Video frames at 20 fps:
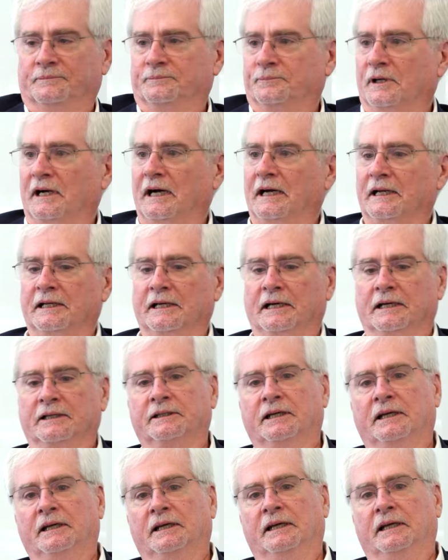
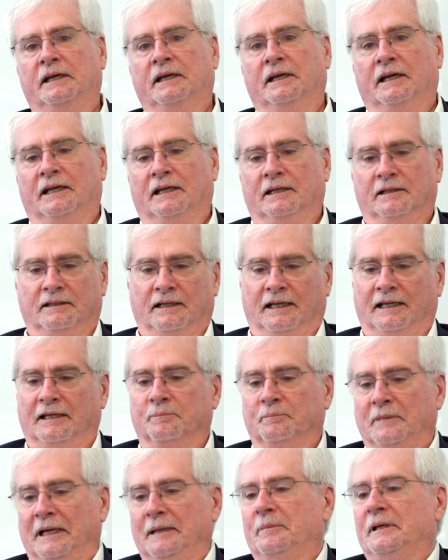product, and
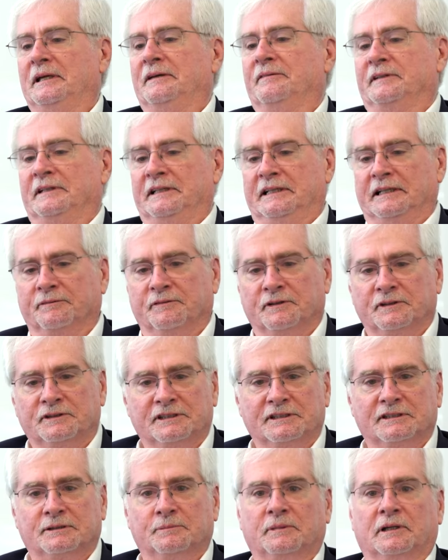maybe even
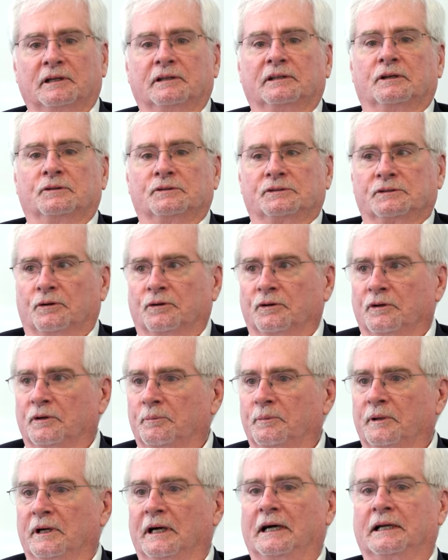differences among those
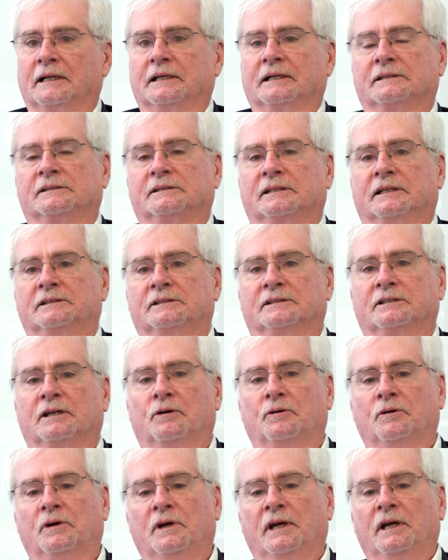oral products. And
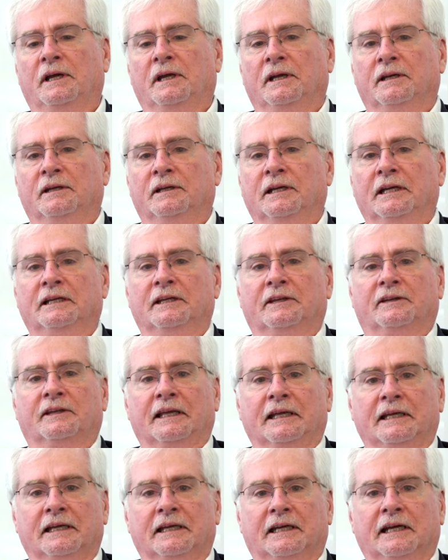so you need to
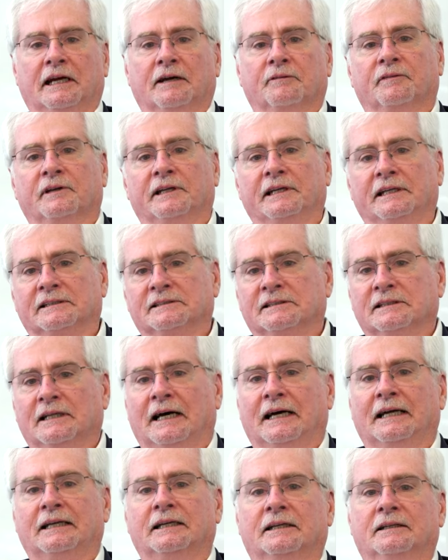think carefully. It's
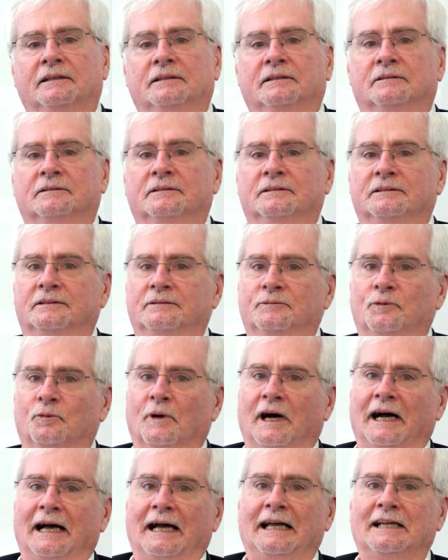not
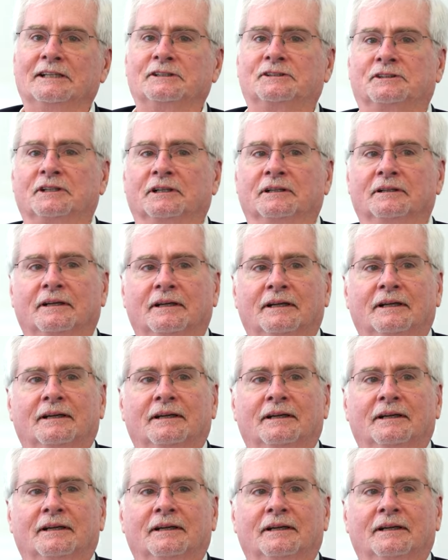wise to